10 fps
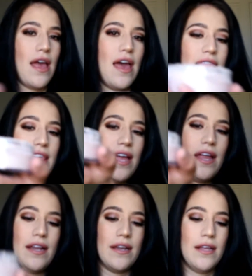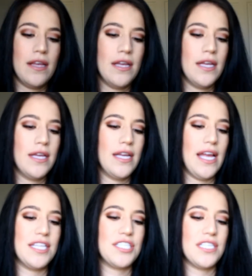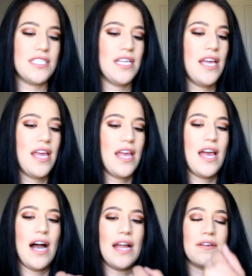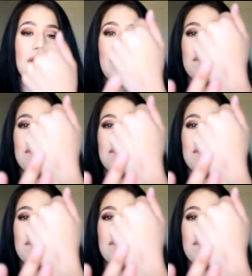and then it's just, I don't know,